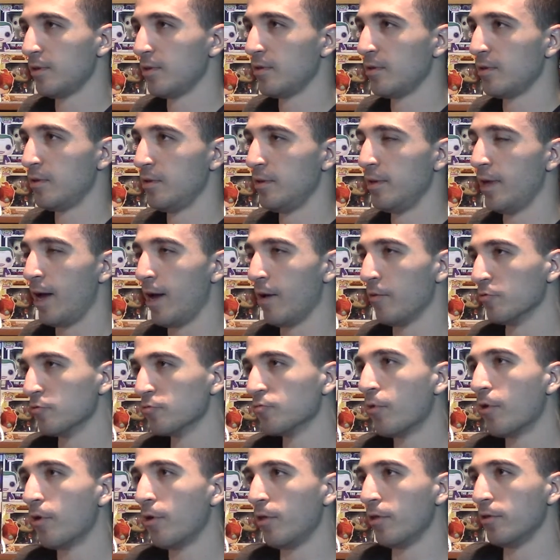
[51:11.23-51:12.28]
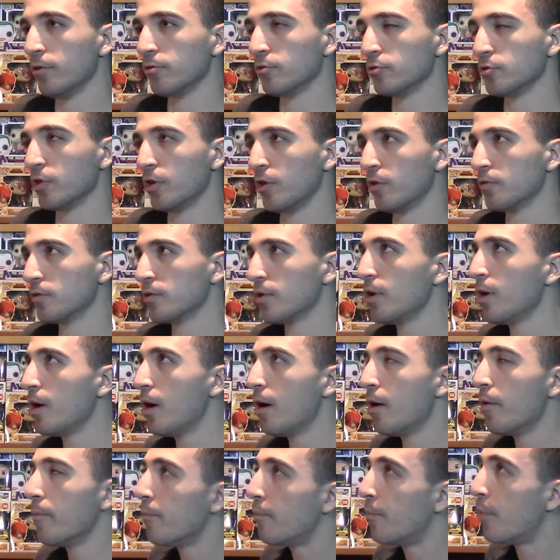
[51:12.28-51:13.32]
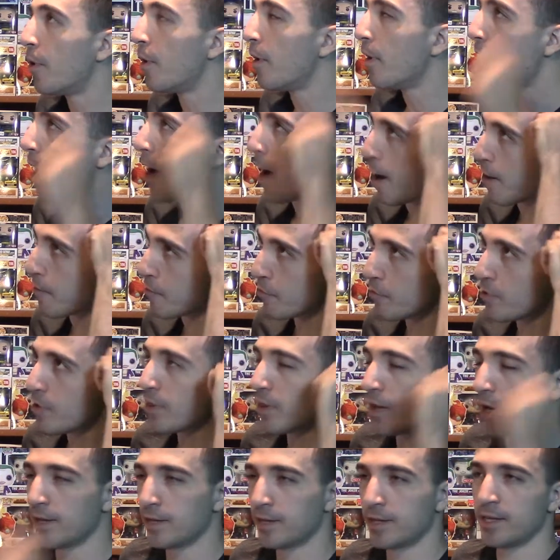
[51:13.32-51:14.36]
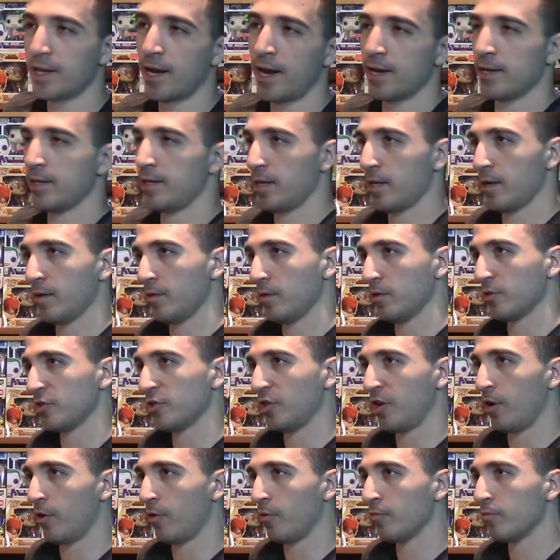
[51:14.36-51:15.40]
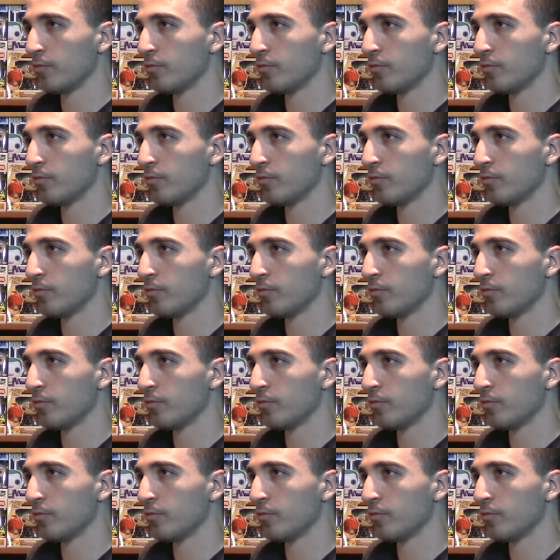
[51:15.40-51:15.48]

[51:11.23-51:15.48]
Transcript: Yeah, it was one of those shows. But I really like the idea of the show.